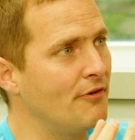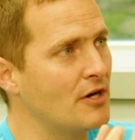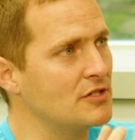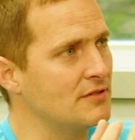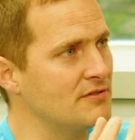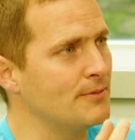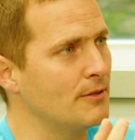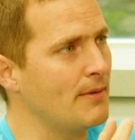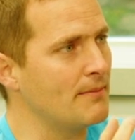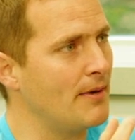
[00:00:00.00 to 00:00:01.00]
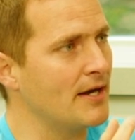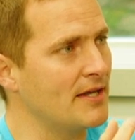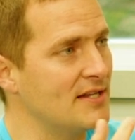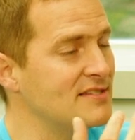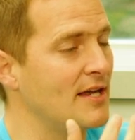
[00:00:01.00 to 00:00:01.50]
function of spirit, mind, and body.
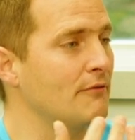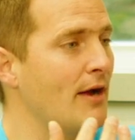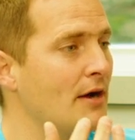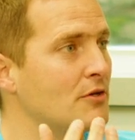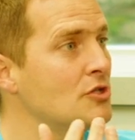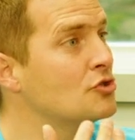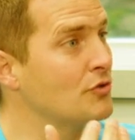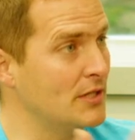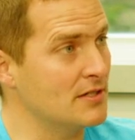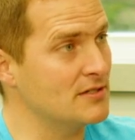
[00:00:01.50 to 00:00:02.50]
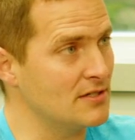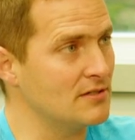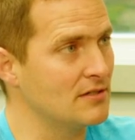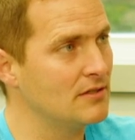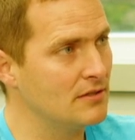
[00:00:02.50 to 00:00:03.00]
It's set around treating disease.